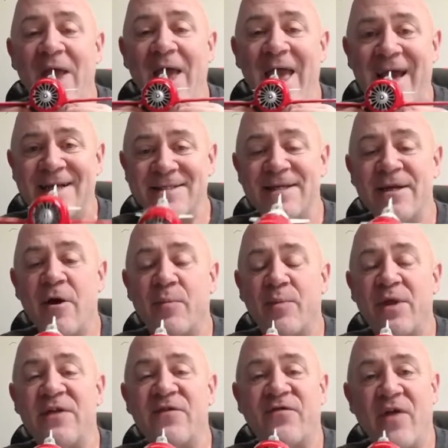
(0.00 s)
as an
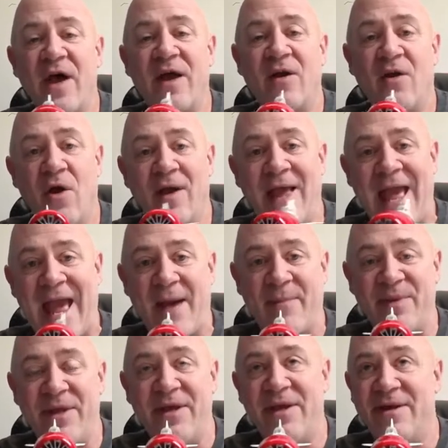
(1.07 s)
airplane's flying along
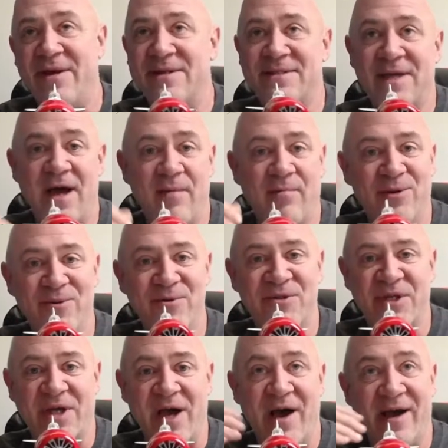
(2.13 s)
happy and it's got blue
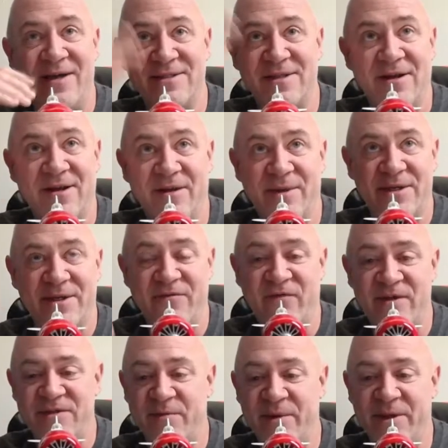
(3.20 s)
skies, unlimited
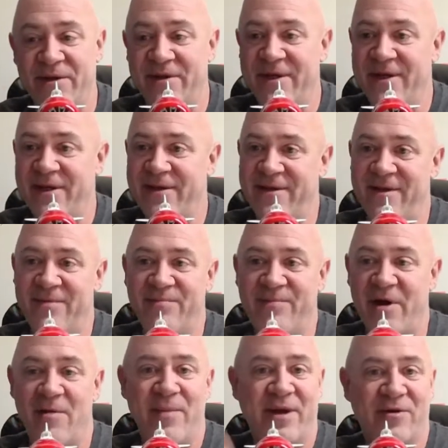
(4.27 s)
visibility, the
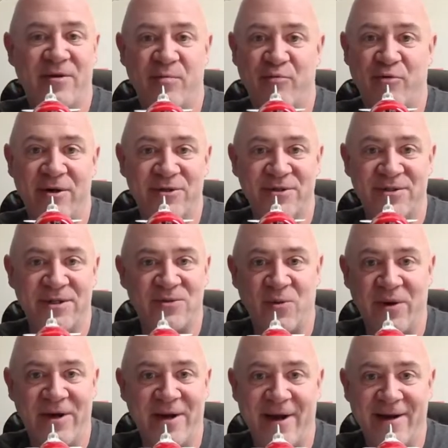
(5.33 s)
barometric pressure's at
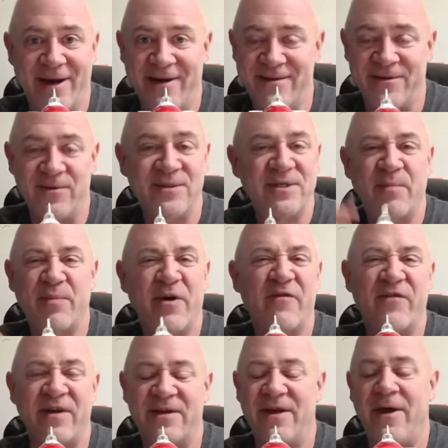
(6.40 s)
29.92, it's a
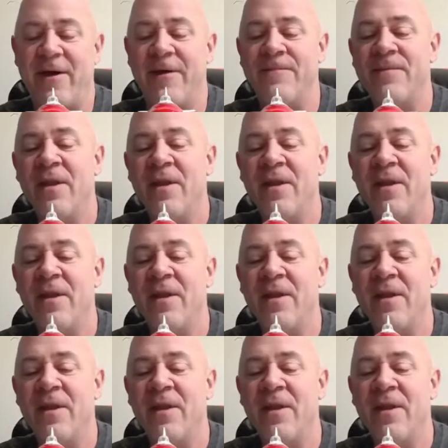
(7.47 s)
perfect day.